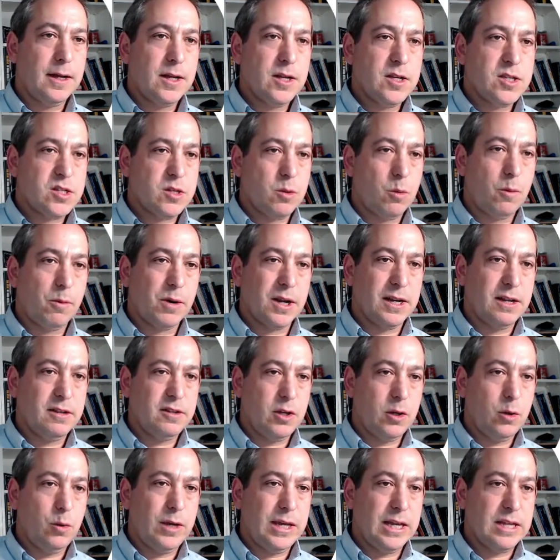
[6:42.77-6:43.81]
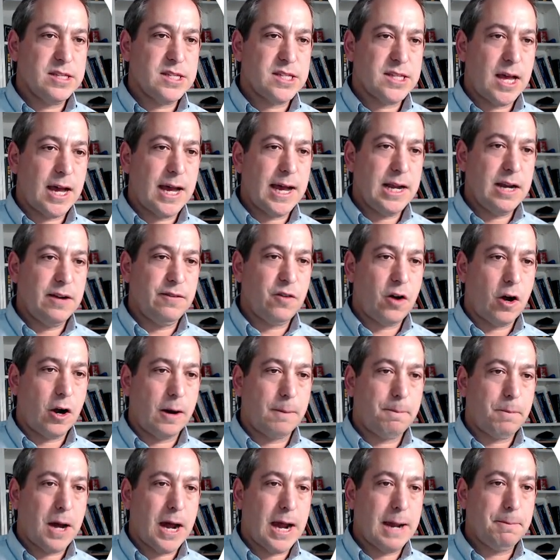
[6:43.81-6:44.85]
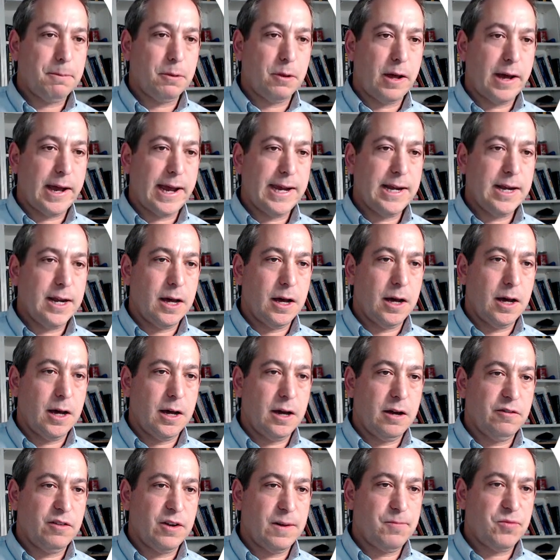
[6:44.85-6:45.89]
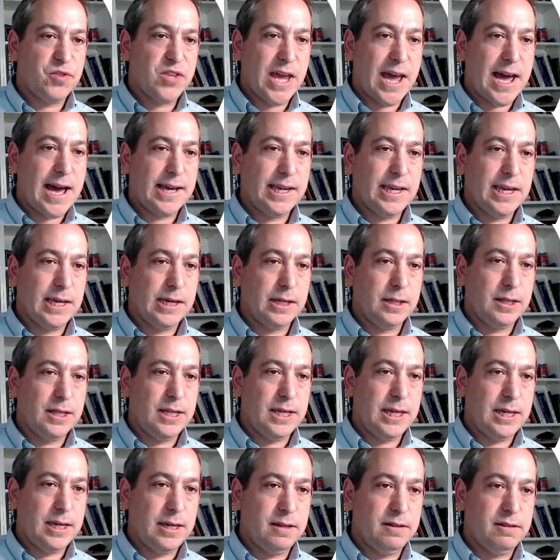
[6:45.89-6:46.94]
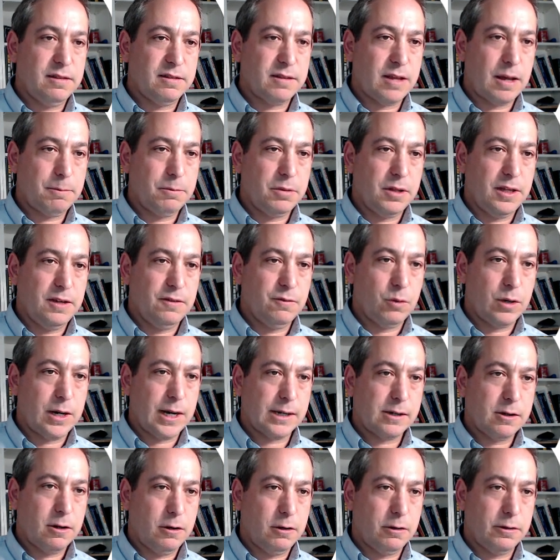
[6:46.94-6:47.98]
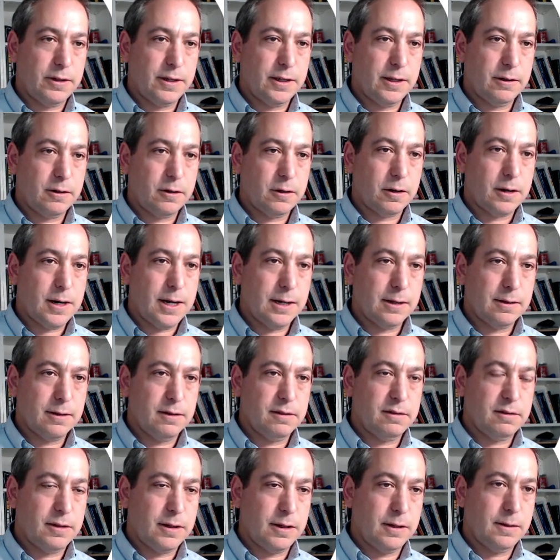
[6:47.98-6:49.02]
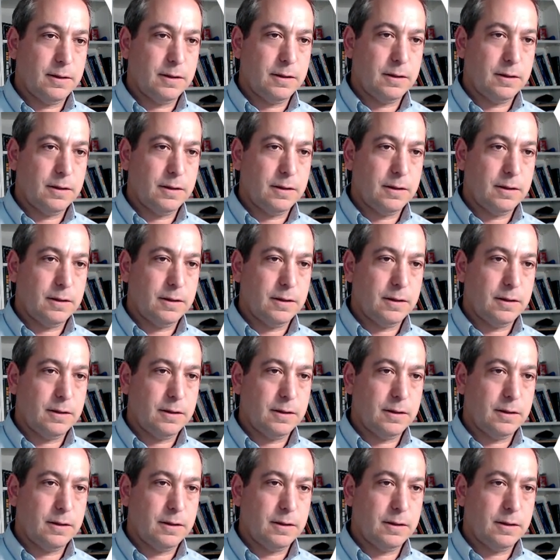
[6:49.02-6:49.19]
So what we're going to do inside of our pipeline of tagging leads is I believe what I called it, correct? Let's see.